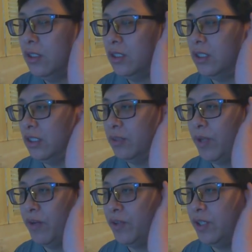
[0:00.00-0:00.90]

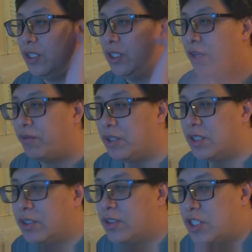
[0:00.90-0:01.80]
Every
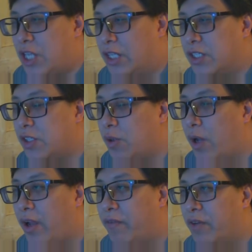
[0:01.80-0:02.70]
chance you
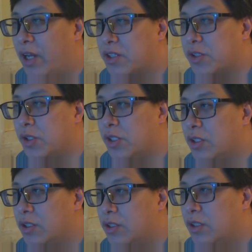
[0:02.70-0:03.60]
have, every extra
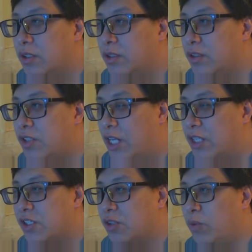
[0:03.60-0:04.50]

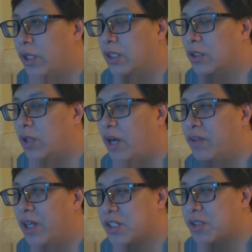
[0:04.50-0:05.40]
chance to win, or
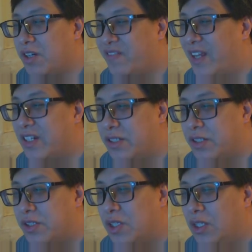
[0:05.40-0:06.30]
every extra
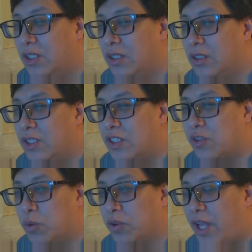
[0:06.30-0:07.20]
advantage
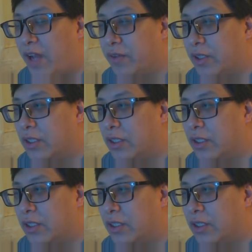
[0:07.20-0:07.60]
is worth having.